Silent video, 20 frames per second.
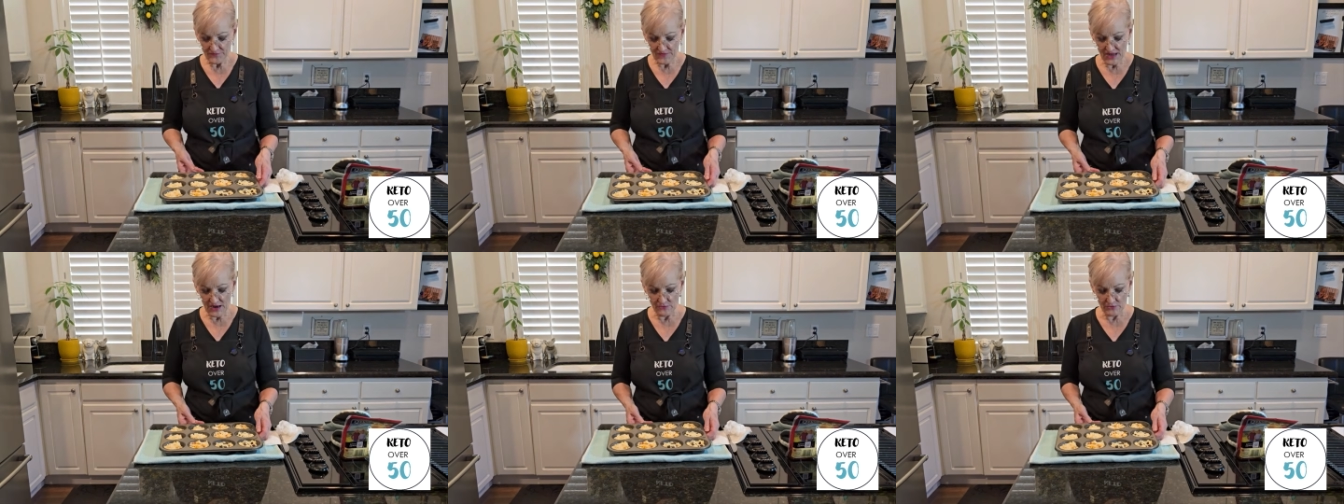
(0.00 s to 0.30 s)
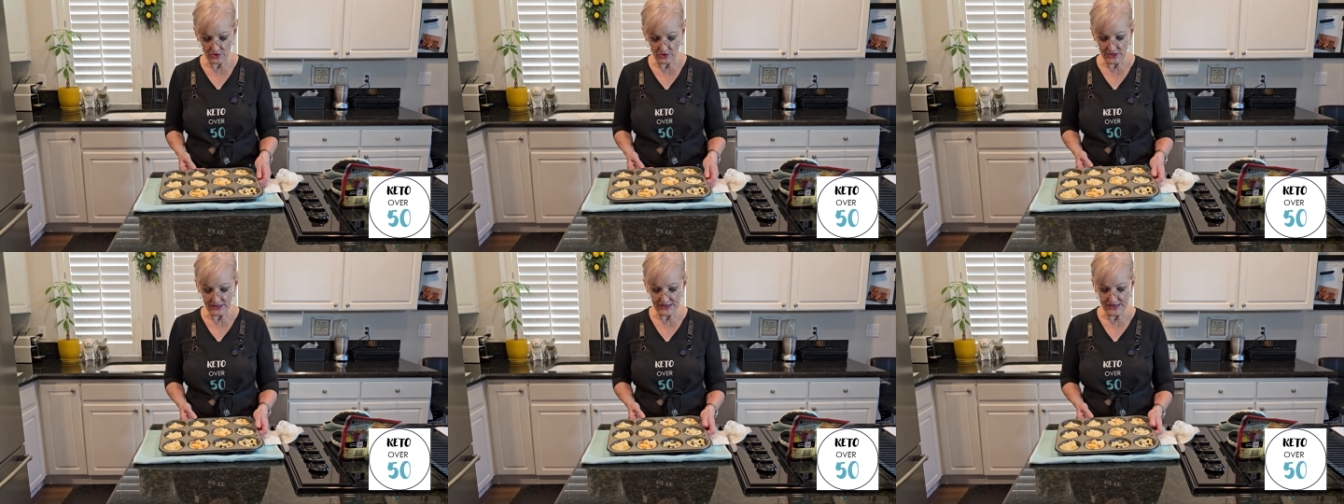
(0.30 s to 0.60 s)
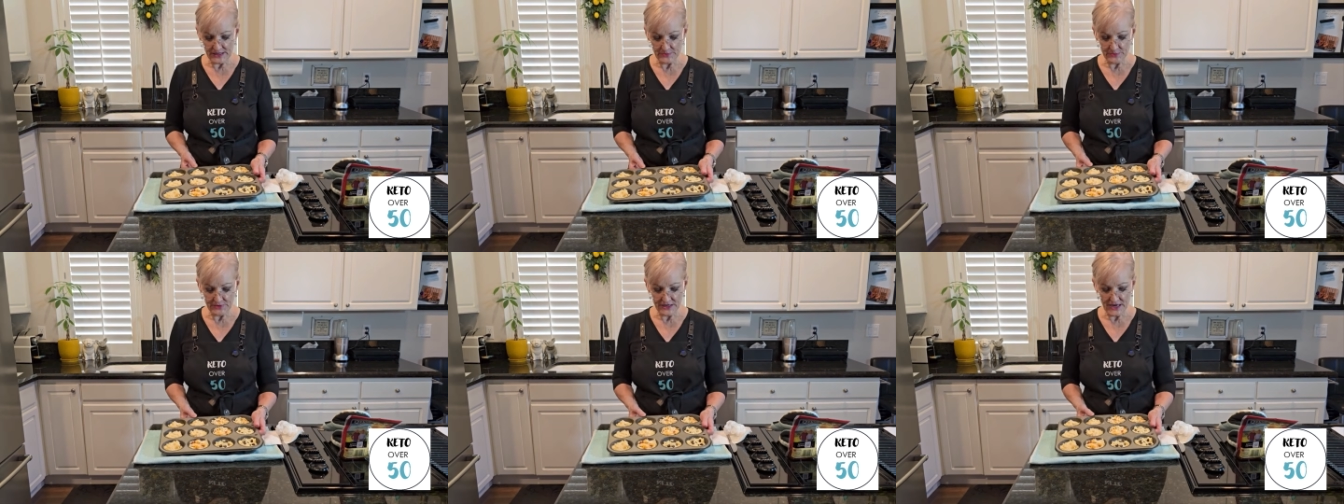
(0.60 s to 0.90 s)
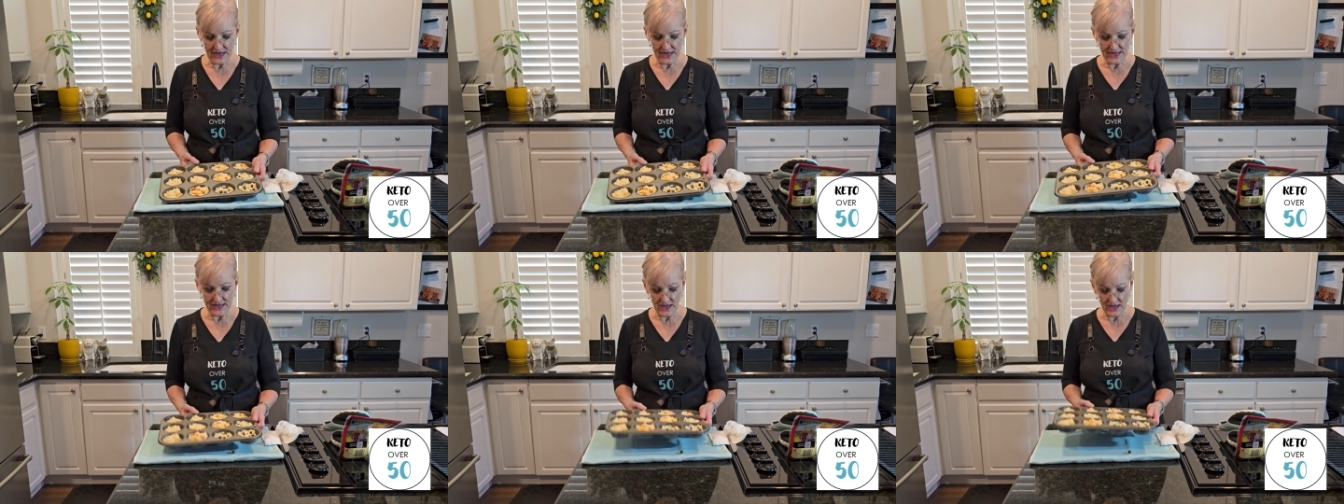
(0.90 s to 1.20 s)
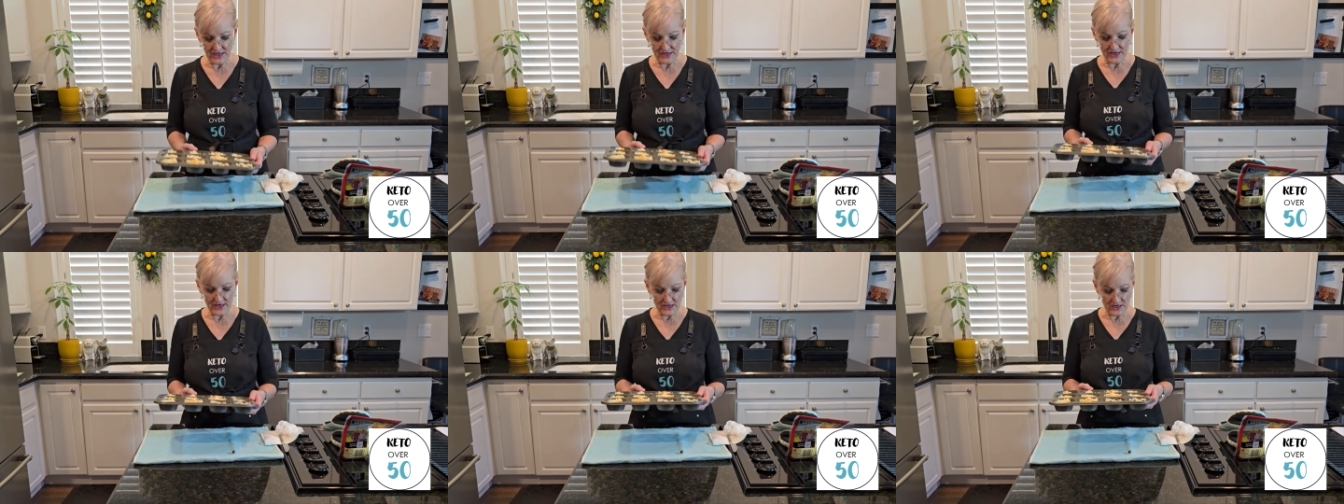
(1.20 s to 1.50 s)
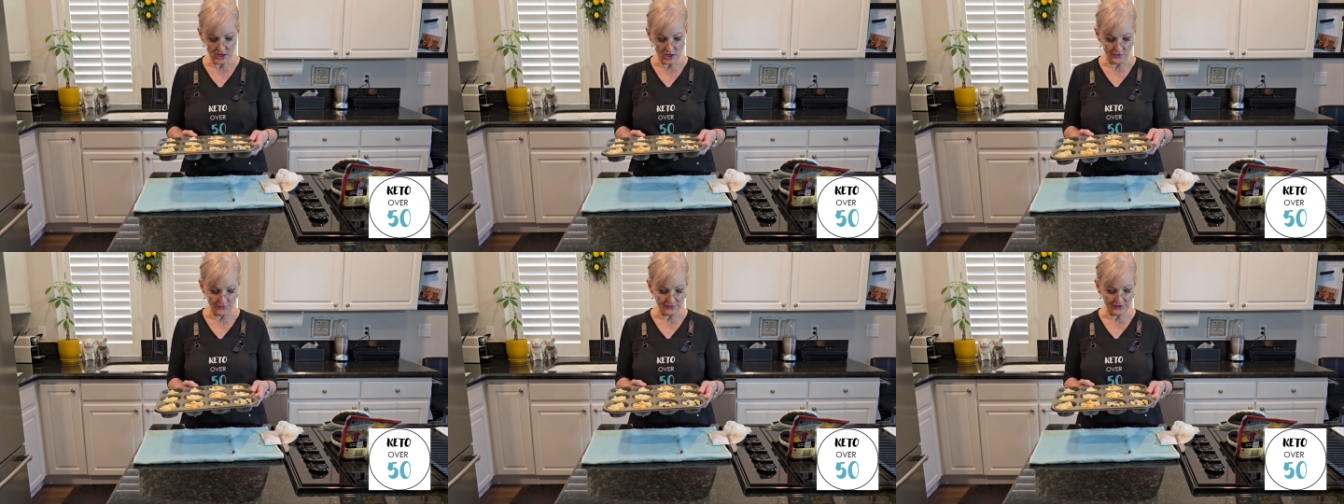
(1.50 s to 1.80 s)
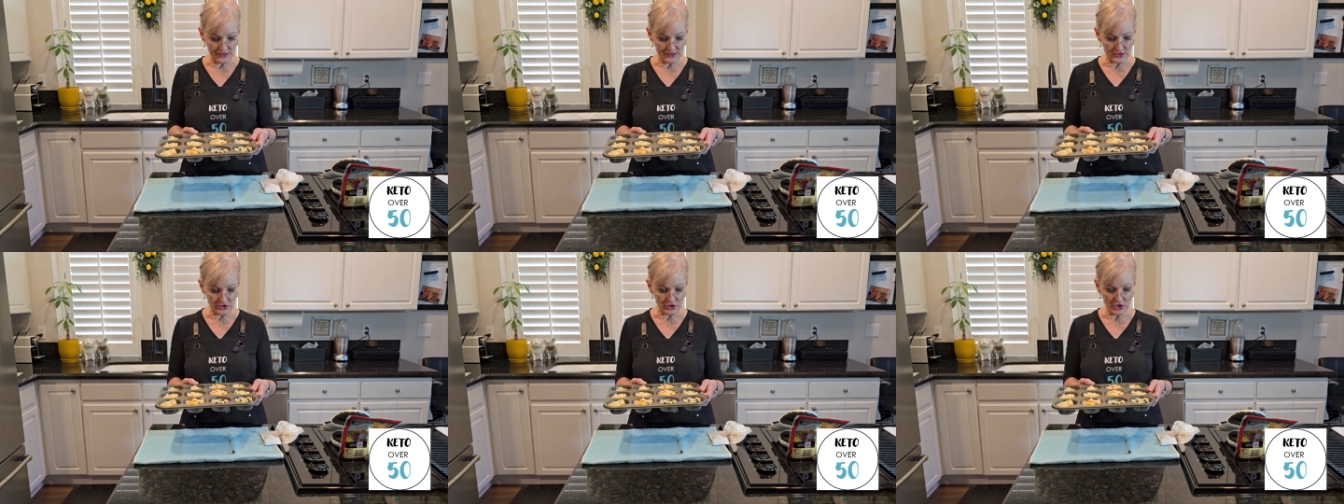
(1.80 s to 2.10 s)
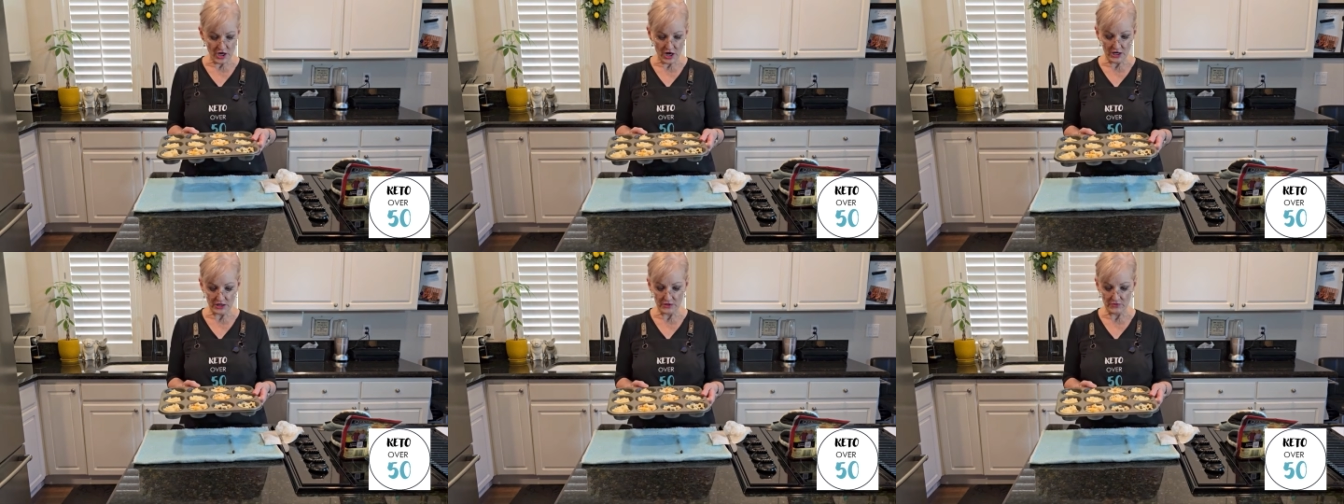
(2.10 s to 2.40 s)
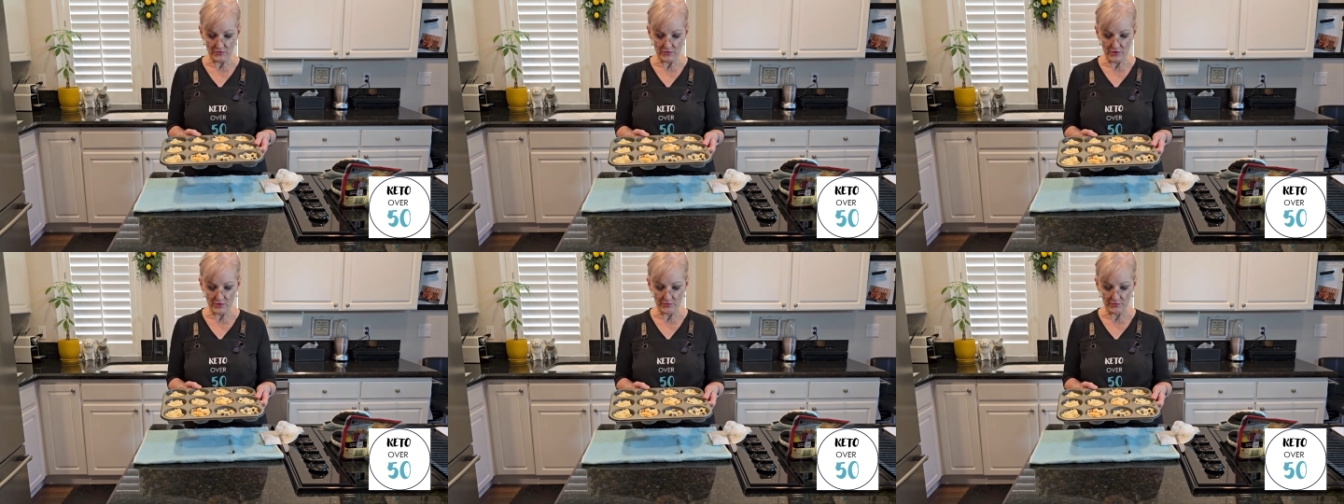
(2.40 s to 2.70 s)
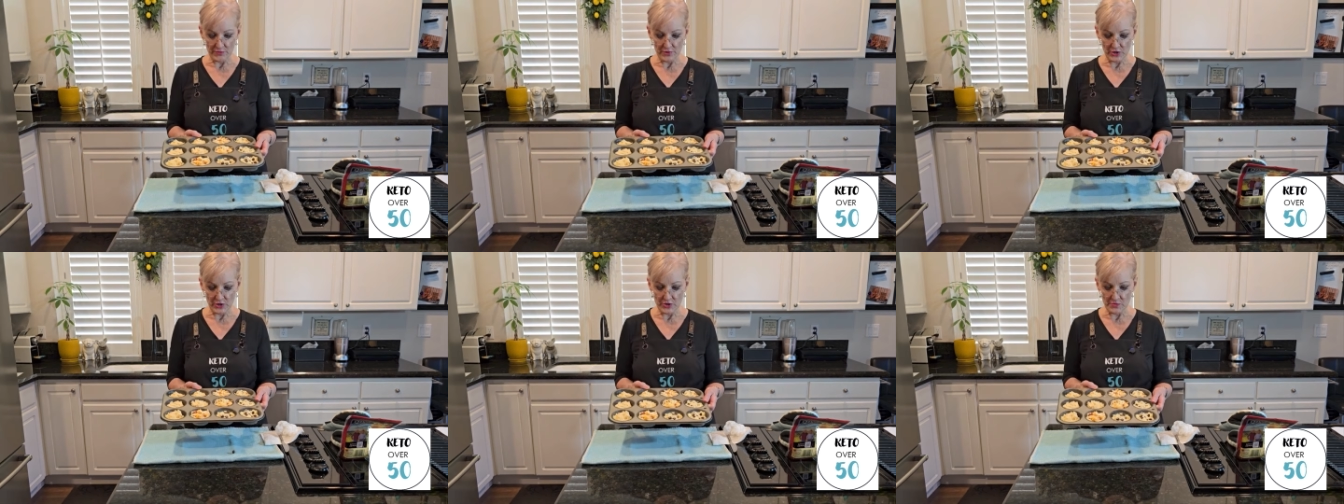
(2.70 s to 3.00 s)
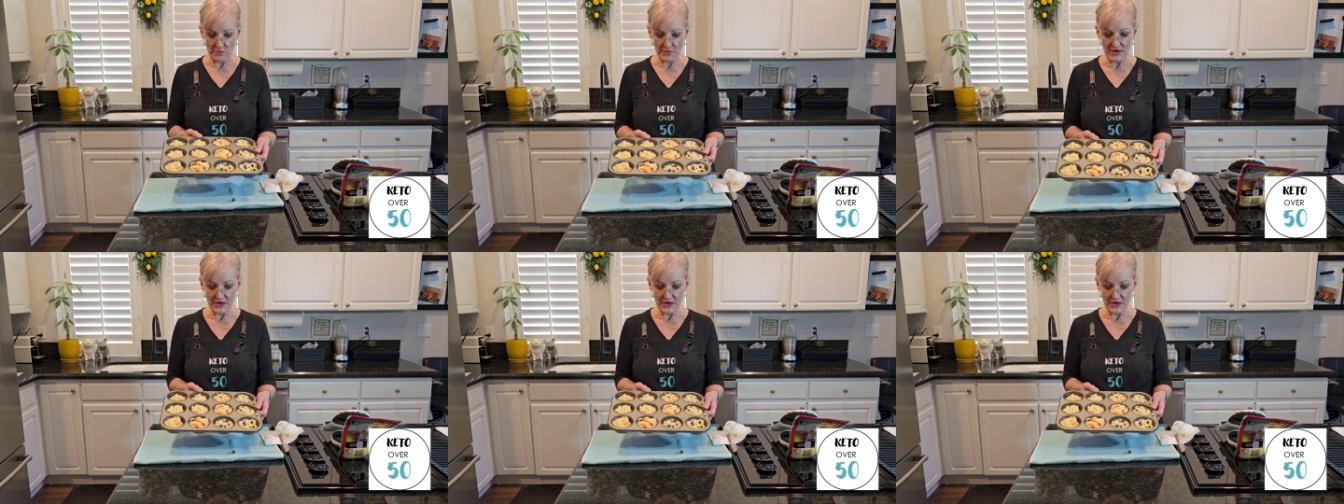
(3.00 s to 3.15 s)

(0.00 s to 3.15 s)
And we're going to keep an eye on it. Hopefully the chocolate won't burn,